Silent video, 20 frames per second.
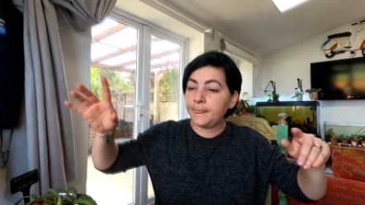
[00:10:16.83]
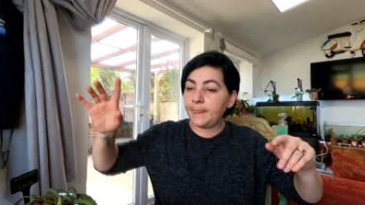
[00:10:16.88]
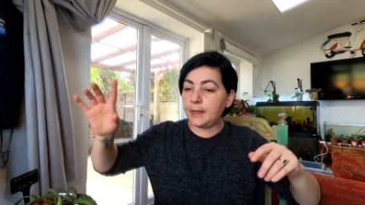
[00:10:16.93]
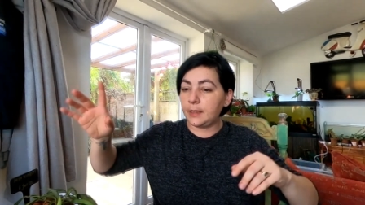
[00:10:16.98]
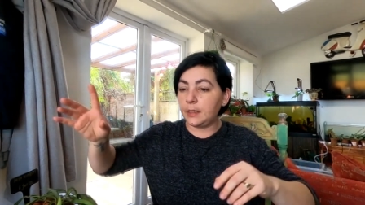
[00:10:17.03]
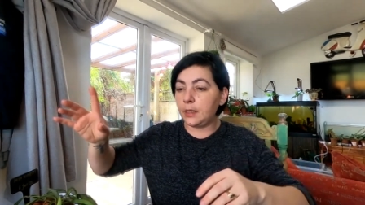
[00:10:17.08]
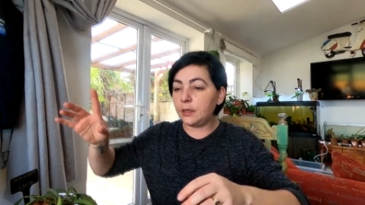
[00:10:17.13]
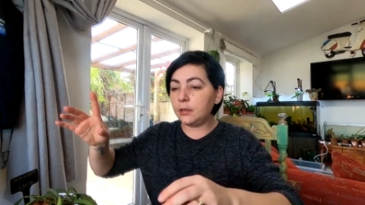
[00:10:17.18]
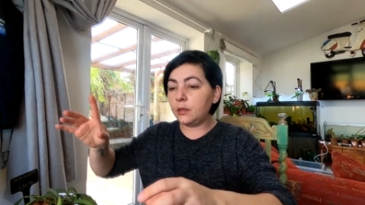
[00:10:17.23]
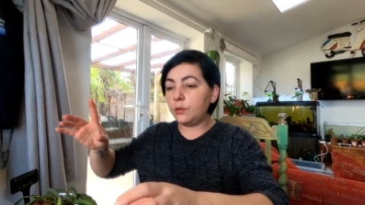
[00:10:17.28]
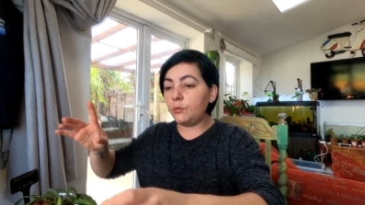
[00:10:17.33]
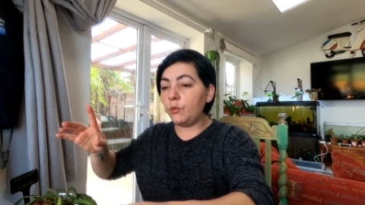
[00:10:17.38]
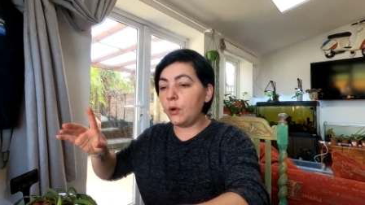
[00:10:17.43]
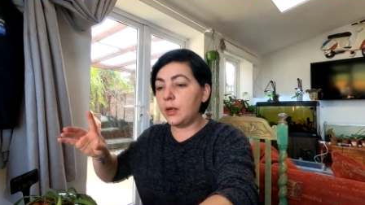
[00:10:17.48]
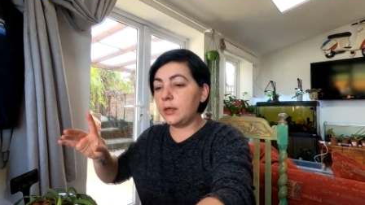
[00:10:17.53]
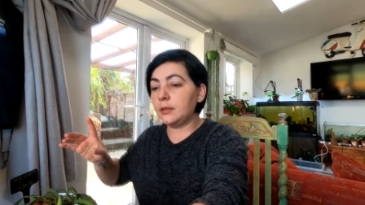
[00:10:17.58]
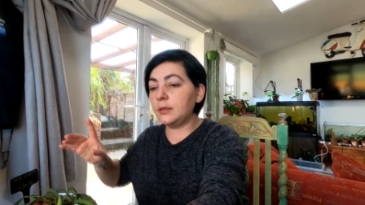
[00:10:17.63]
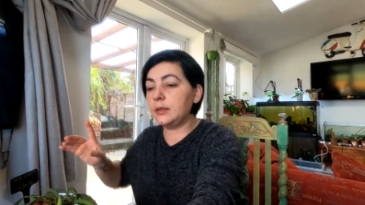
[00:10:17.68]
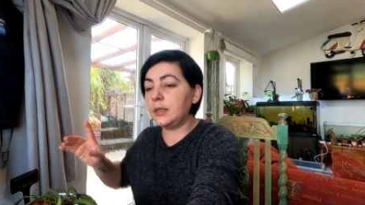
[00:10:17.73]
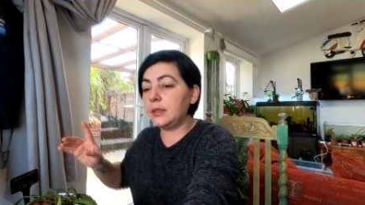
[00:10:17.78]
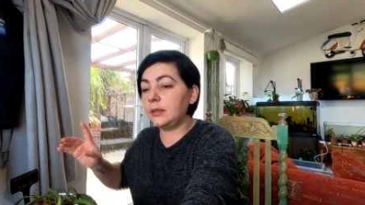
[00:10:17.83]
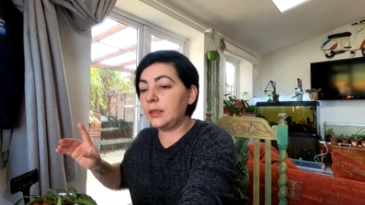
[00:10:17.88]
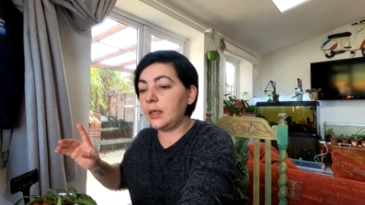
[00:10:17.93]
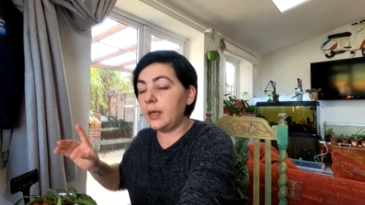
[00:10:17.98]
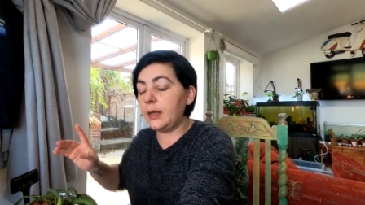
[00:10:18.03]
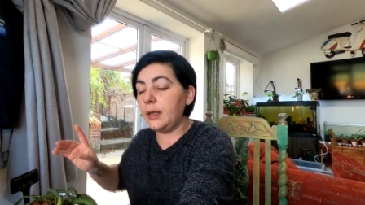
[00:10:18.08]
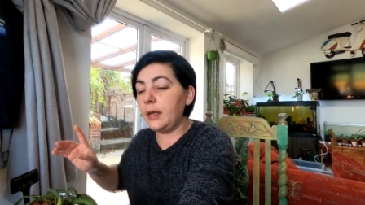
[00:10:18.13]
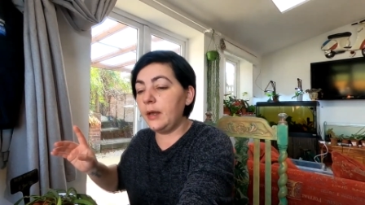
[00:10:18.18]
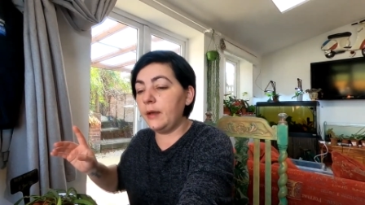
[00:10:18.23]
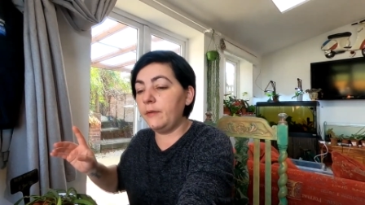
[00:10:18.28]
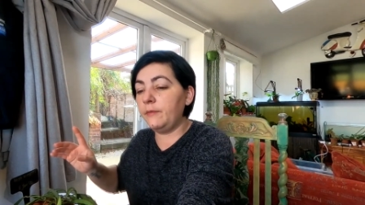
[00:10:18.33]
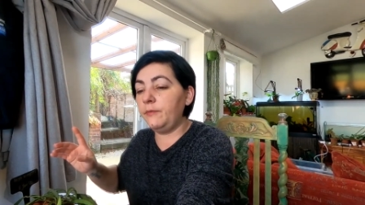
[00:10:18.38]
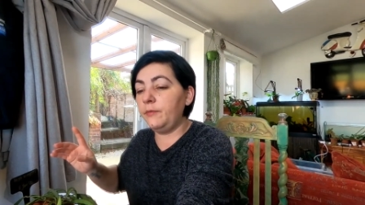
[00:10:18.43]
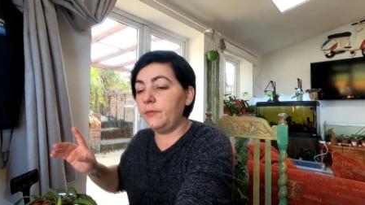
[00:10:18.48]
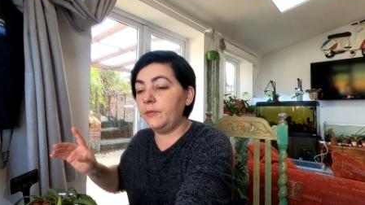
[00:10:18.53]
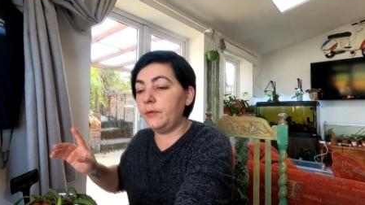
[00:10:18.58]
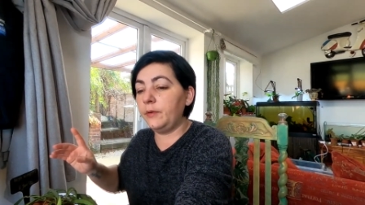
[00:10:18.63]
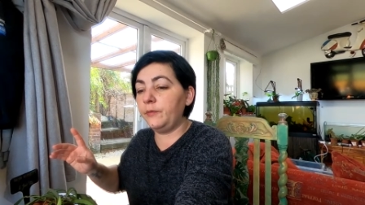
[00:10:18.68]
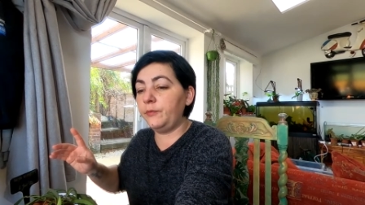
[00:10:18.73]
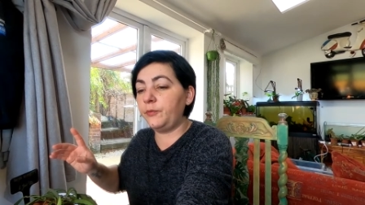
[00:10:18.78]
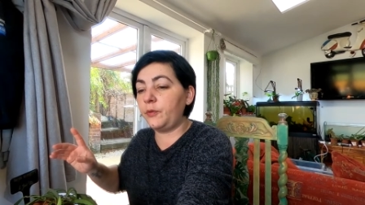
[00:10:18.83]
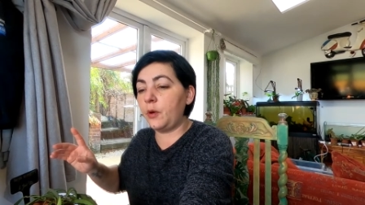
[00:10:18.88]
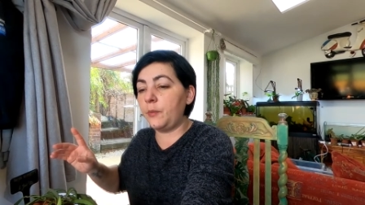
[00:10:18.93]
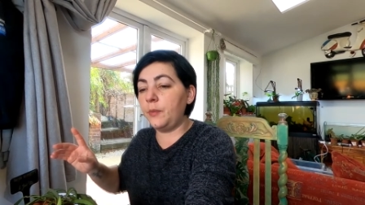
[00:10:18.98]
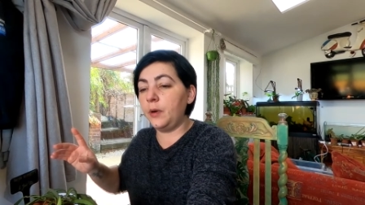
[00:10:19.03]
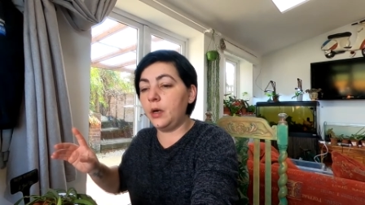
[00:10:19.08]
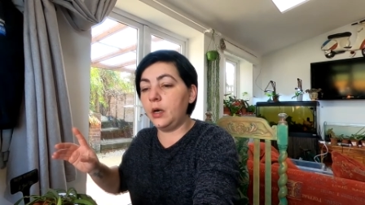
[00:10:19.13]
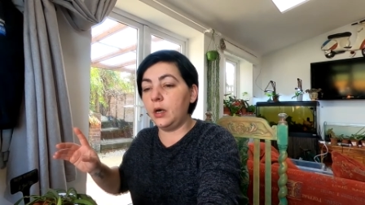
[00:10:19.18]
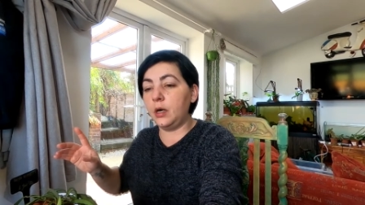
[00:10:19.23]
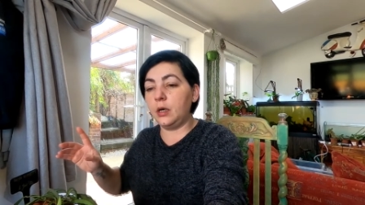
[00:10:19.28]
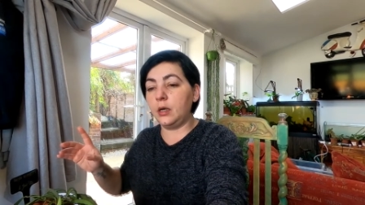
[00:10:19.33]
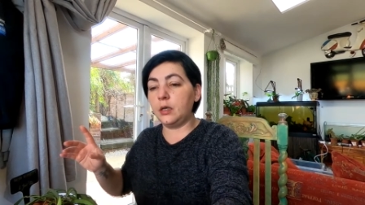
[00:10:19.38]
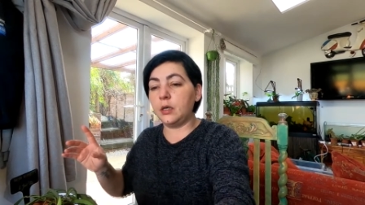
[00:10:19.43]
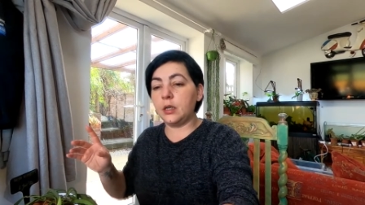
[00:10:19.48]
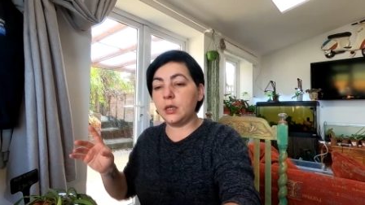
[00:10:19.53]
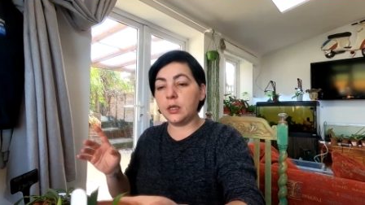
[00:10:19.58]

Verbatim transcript: Another one that I have from her,